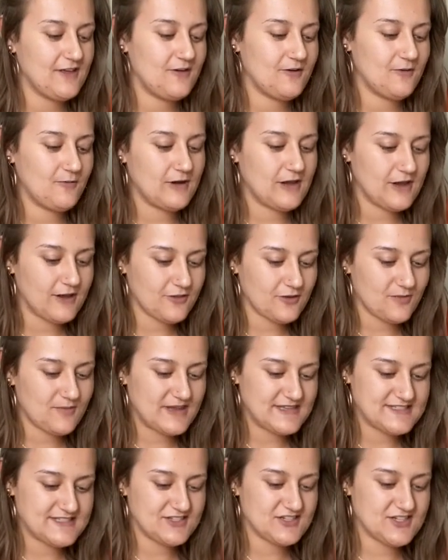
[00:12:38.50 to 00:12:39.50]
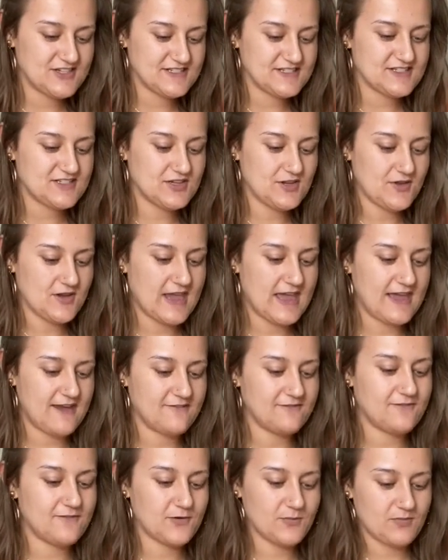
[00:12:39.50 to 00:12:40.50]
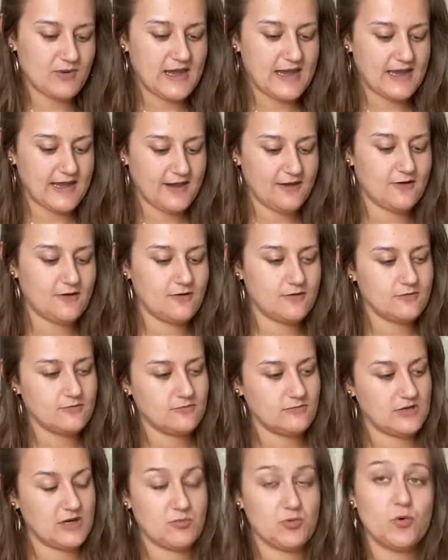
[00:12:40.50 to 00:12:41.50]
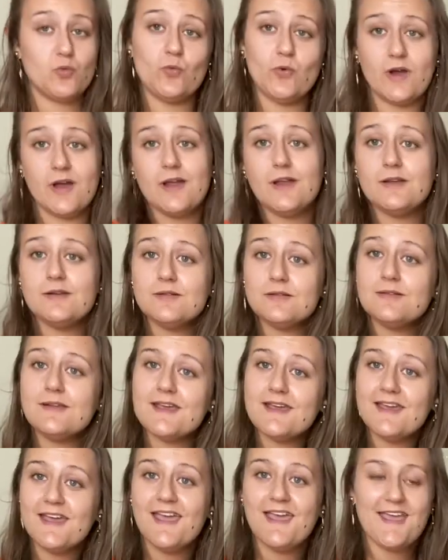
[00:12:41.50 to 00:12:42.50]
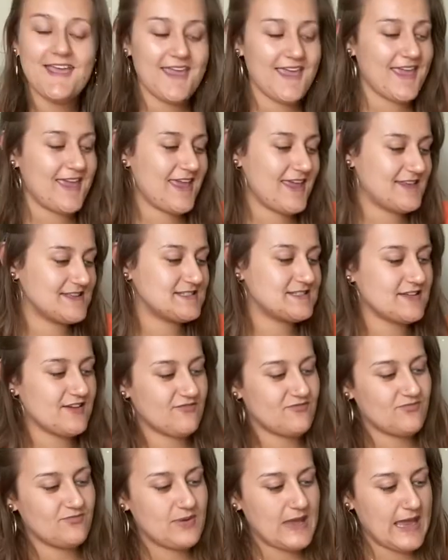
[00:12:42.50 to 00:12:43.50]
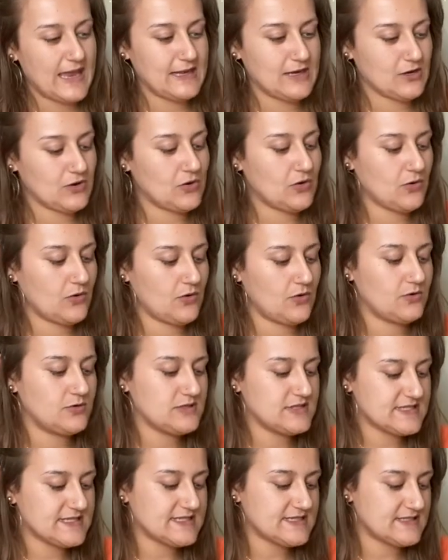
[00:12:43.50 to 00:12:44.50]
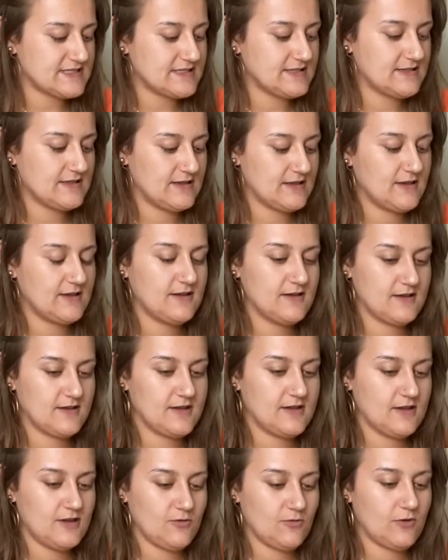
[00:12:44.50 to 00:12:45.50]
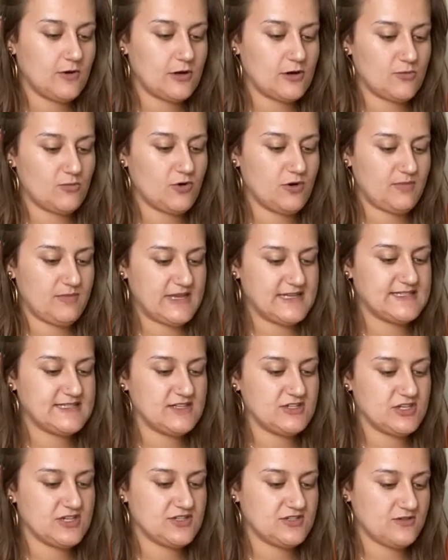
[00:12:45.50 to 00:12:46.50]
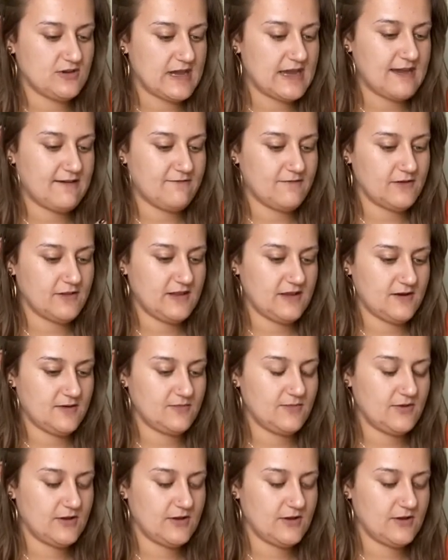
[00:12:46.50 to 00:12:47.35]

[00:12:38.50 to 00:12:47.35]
What other messages do you have for pile? Number one, Ace of Pentacles. What are more messages you have for them?